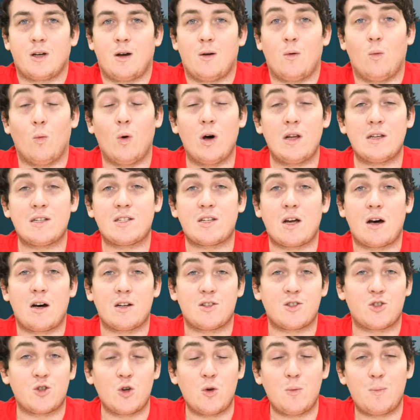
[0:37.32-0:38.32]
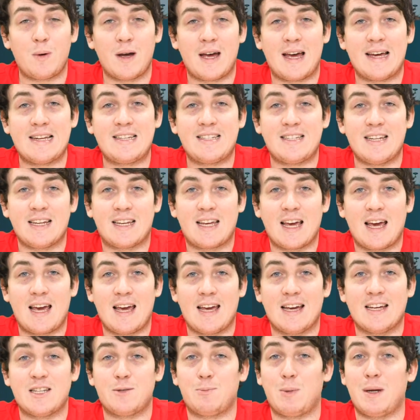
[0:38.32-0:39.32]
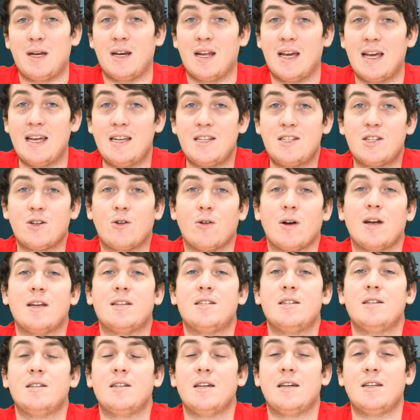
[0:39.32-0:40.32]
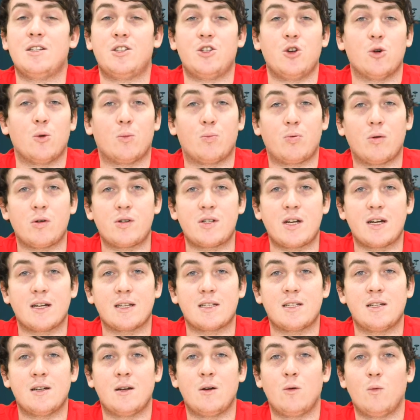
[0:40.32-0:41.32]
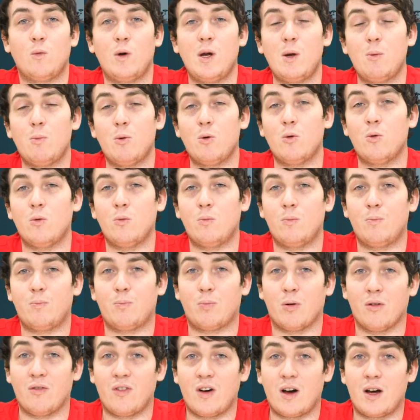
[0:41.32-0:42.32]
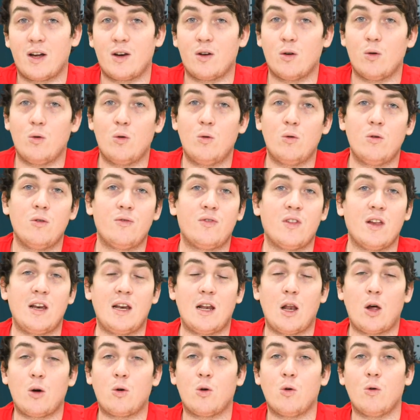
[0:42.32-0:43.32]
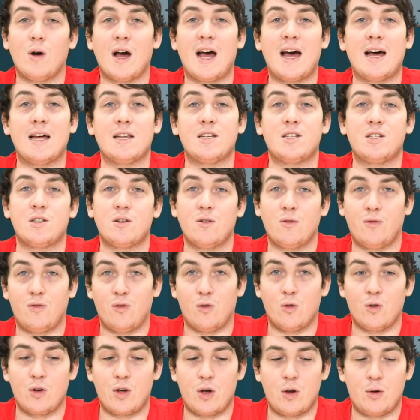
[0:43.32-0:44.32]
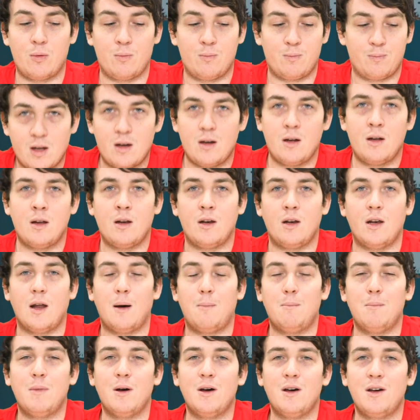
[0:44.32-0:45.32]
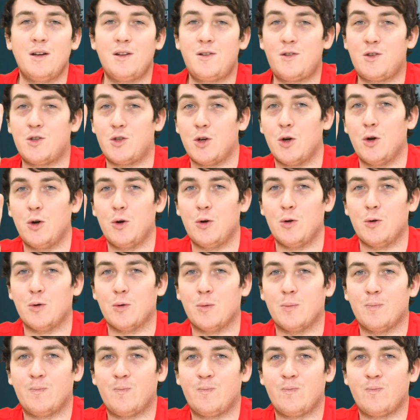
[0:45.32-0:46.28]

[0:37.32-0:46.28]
Once our Super SDK has been integrated into your project, we will provide all of the local ads for you. Number 2,